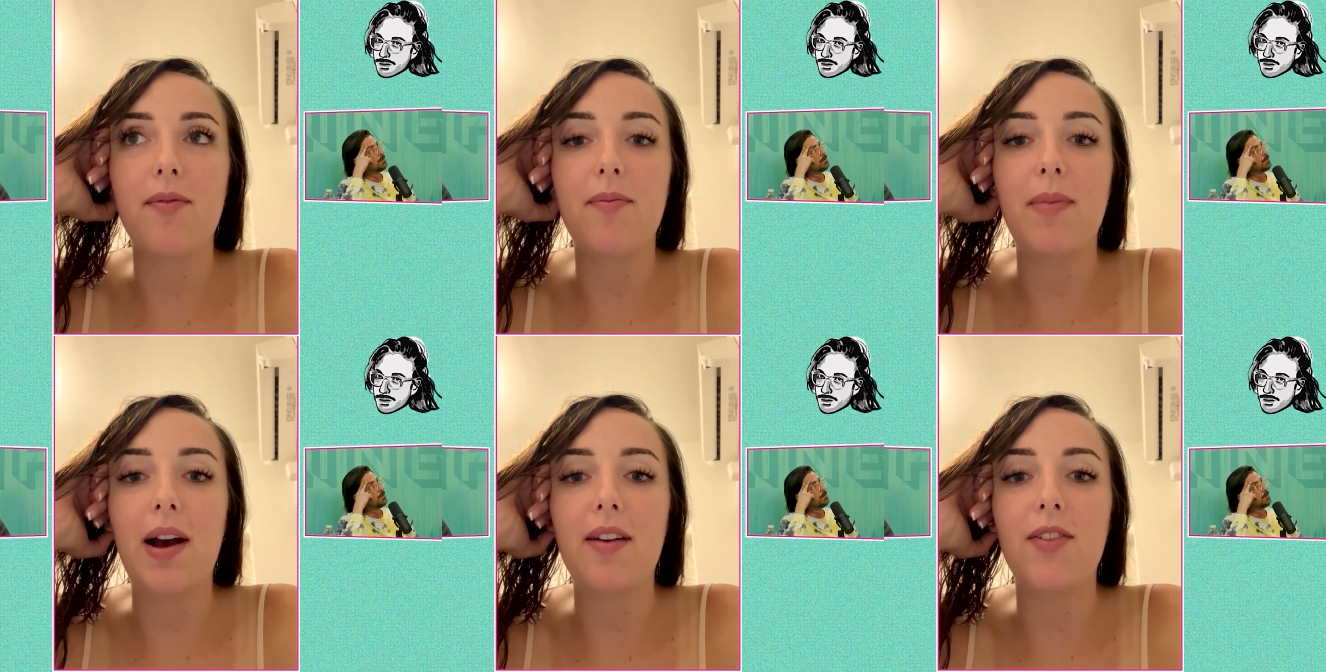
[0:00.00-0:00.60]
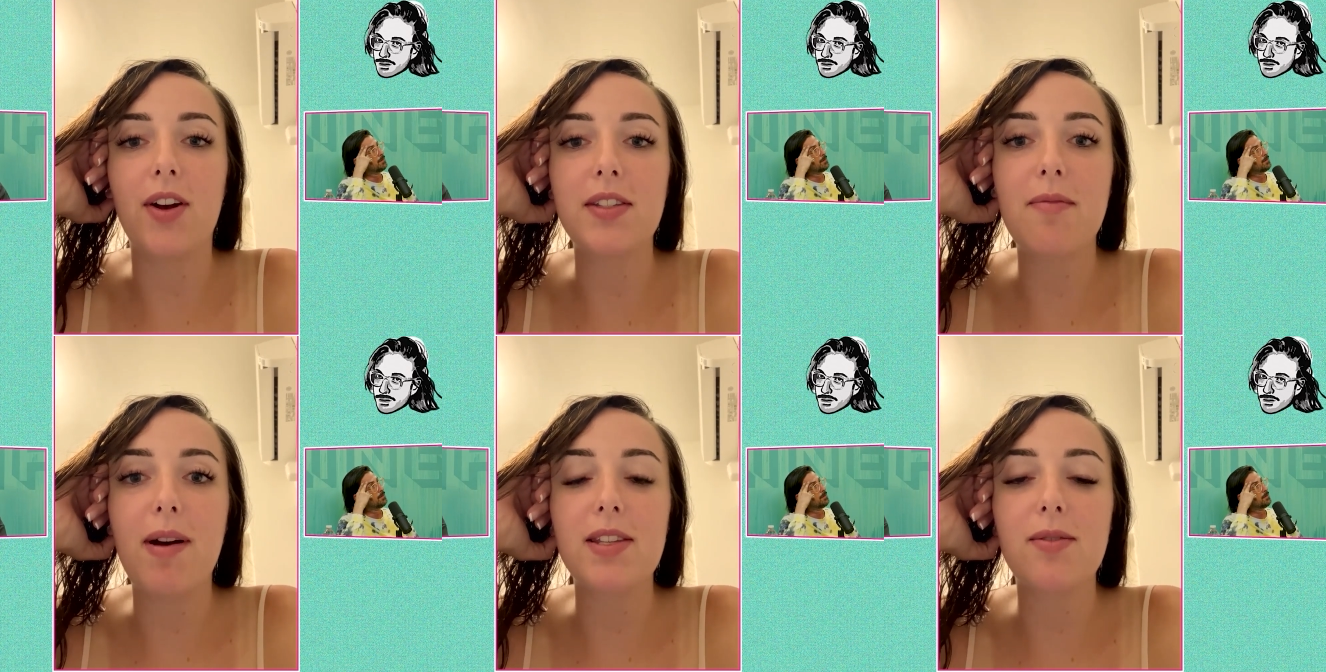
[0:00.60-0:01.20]
Speaker 1: My fiance
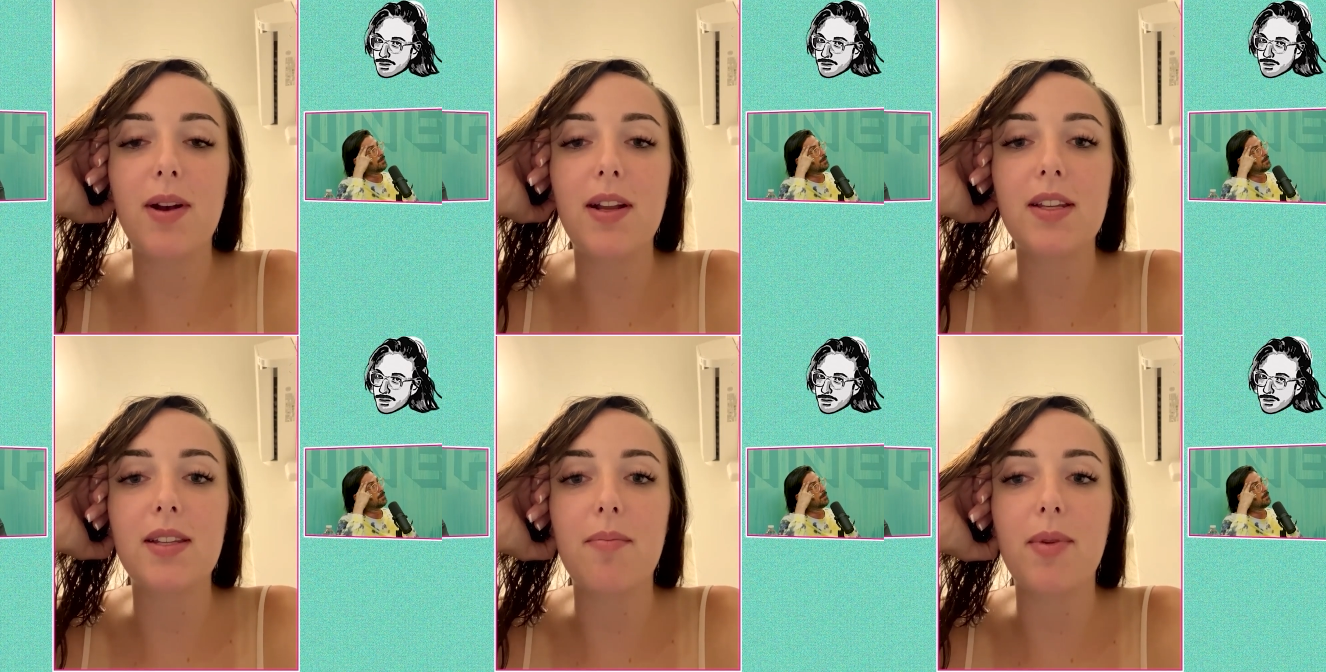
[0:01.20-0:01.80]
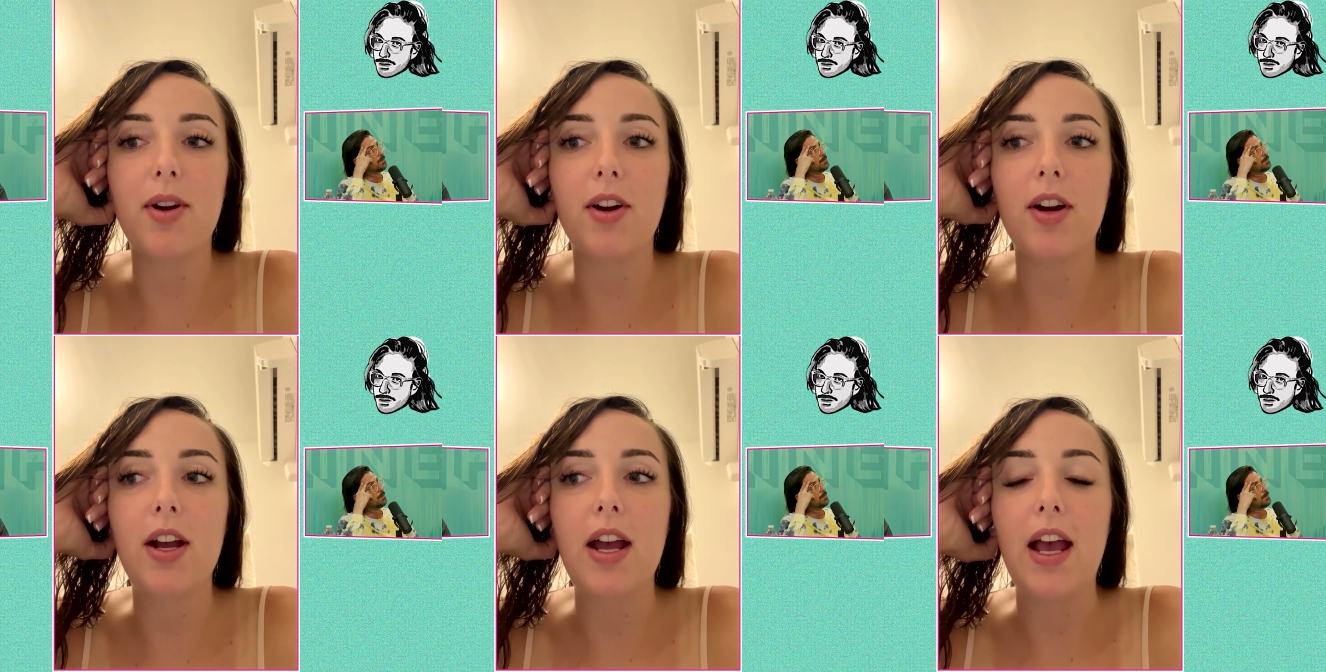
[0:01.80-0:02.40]
passed away in December,
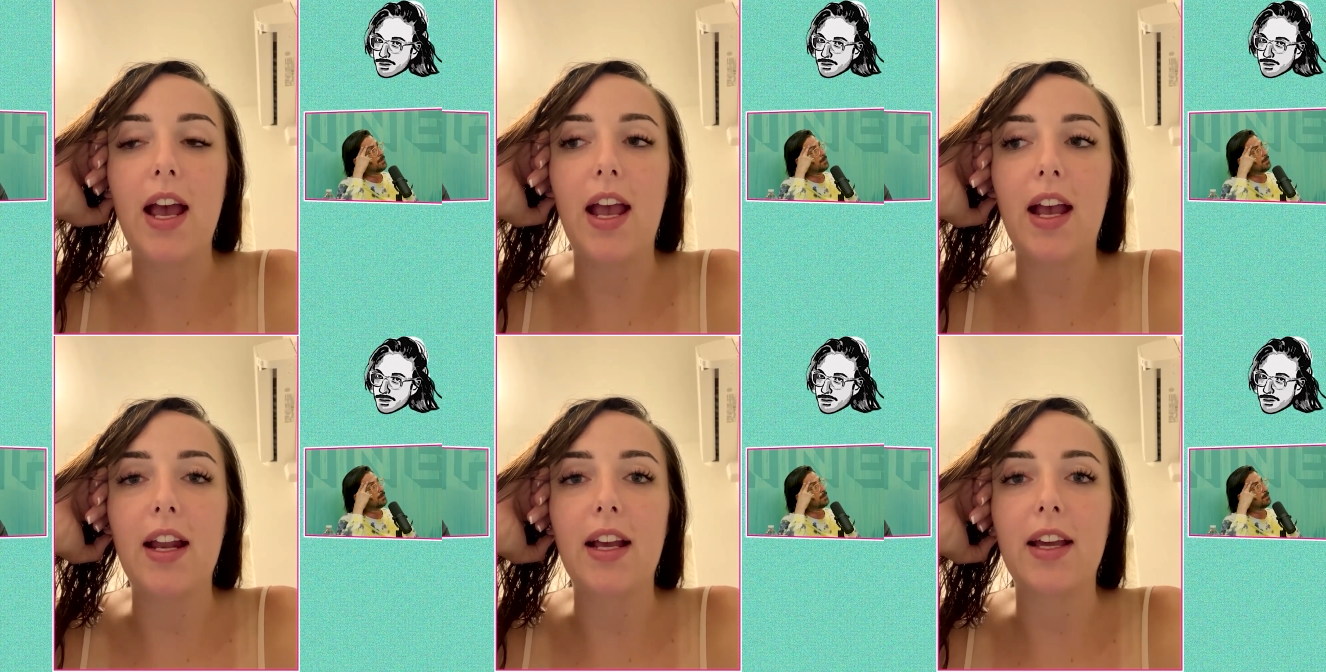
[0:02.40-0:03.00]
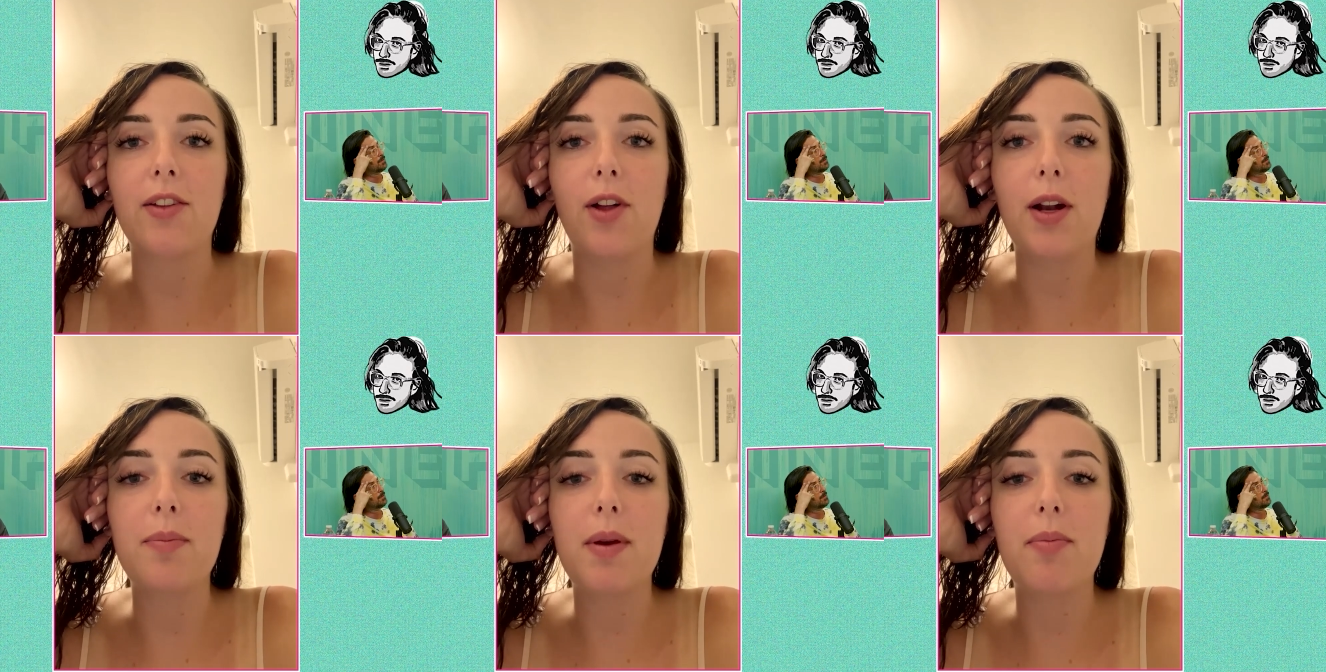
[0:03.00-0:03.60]
and I get a lot
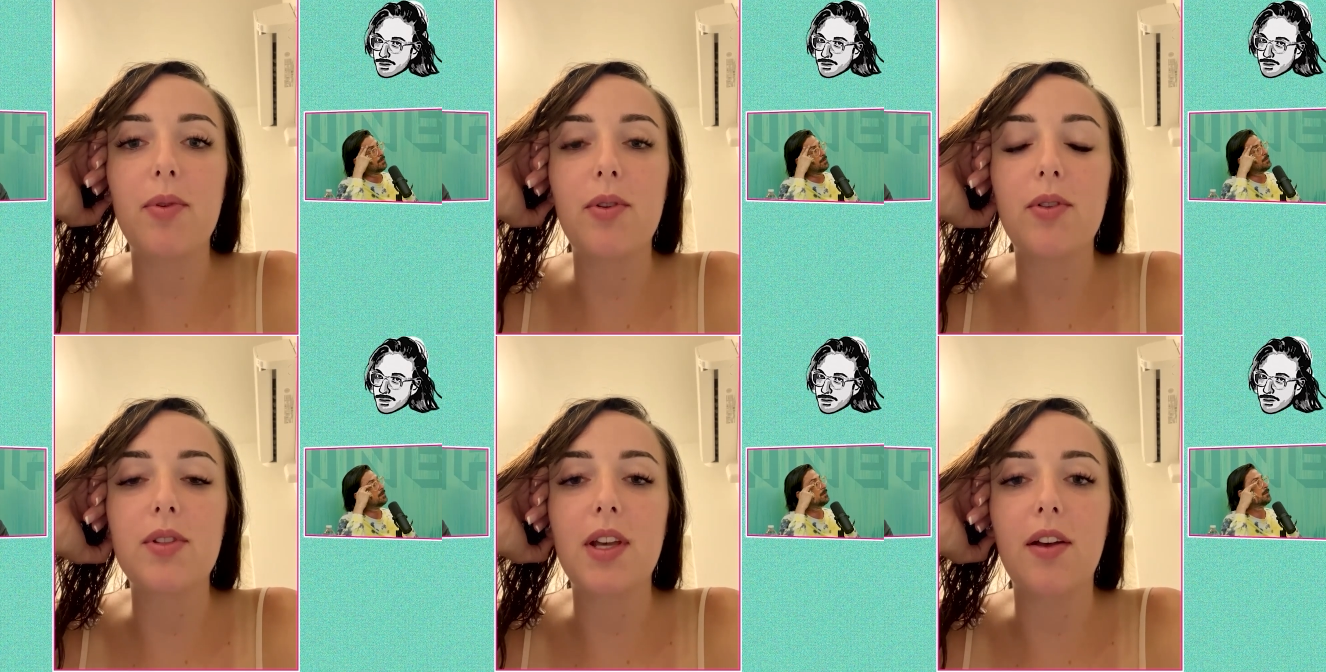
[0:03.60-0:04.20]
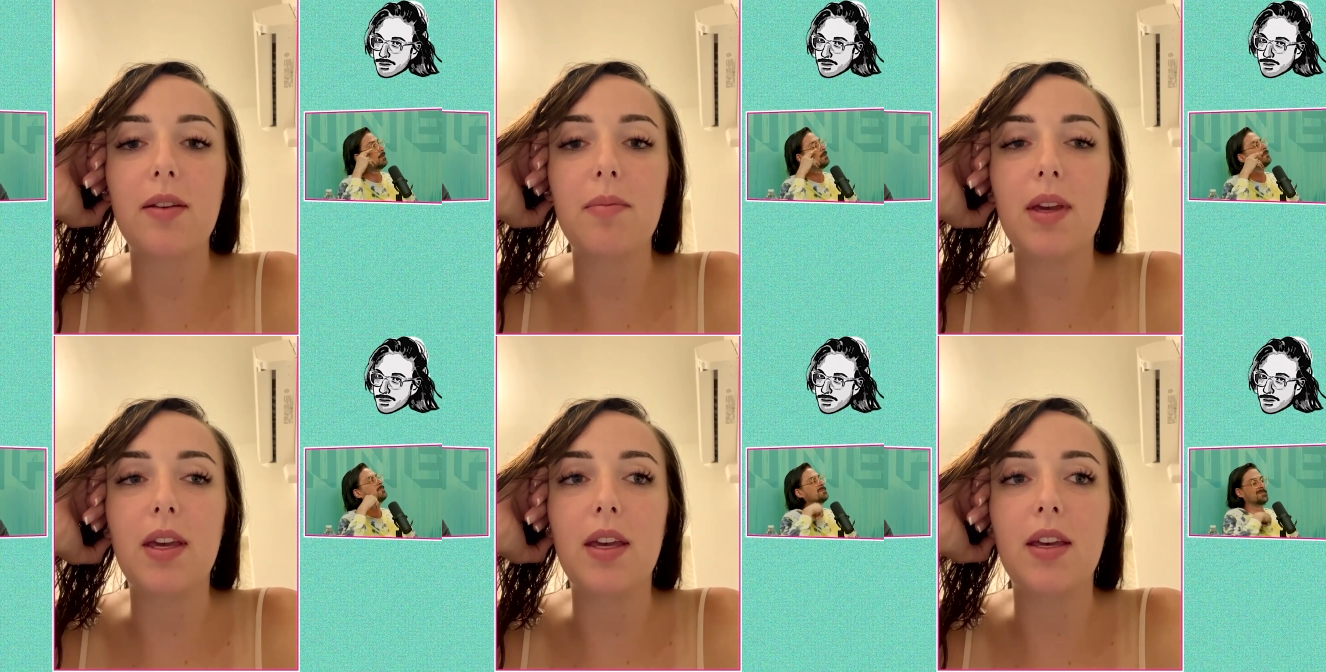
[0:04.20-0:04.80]
of people telling
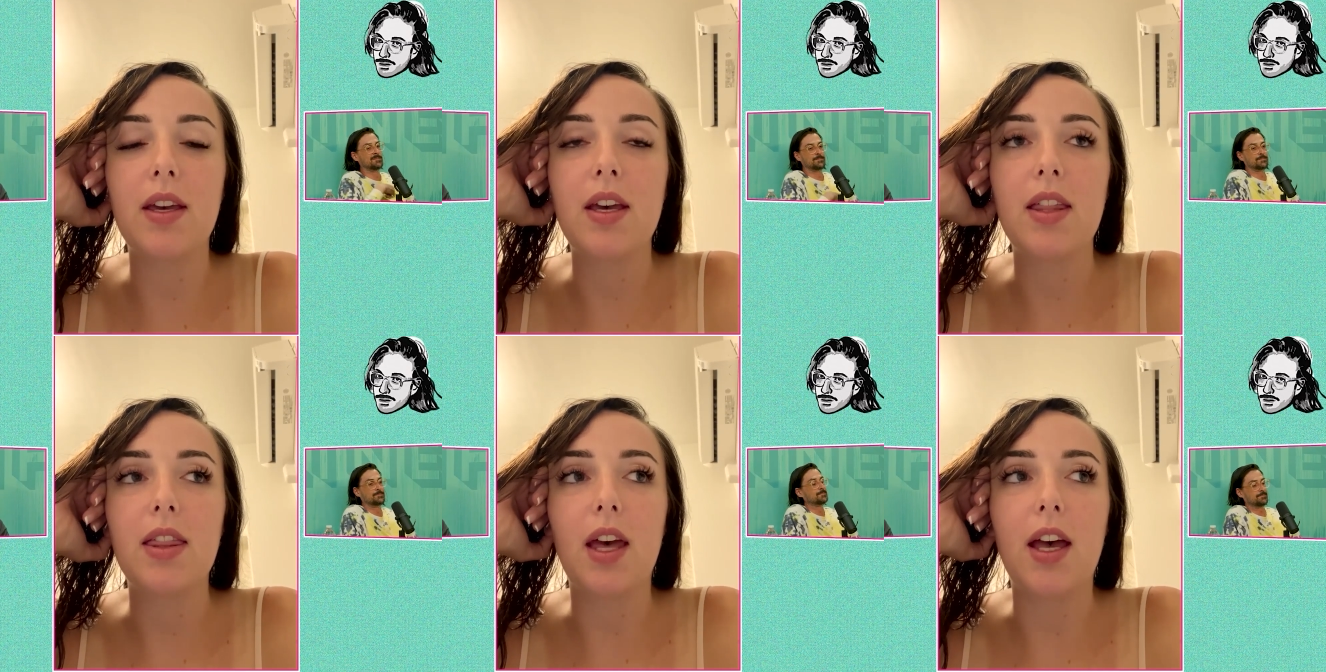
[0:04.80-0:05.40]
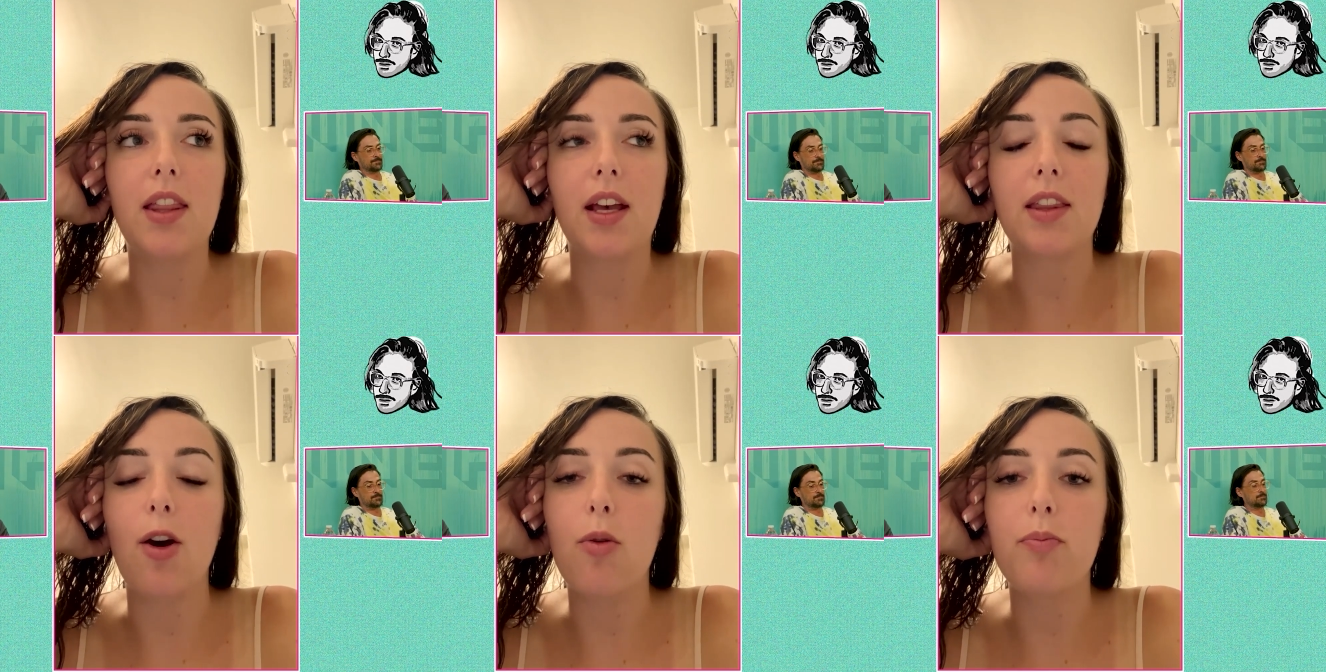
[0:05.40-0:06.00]
me that like they
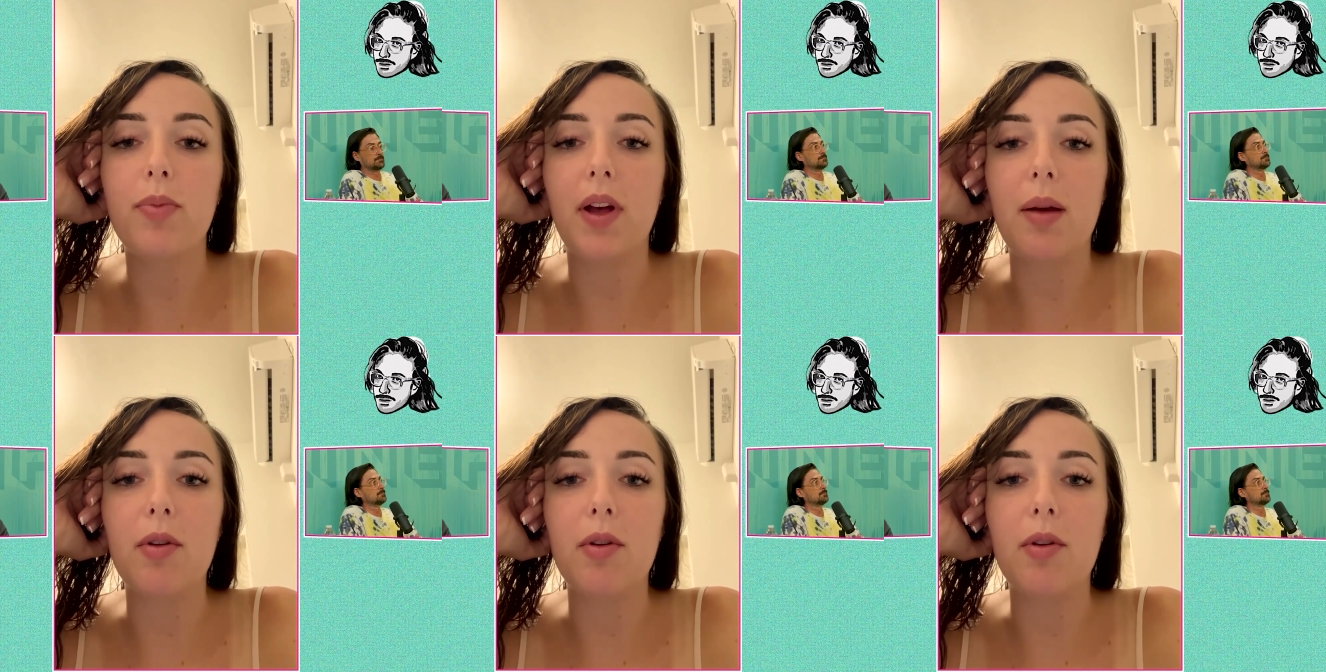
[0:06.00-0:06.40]
hope that I move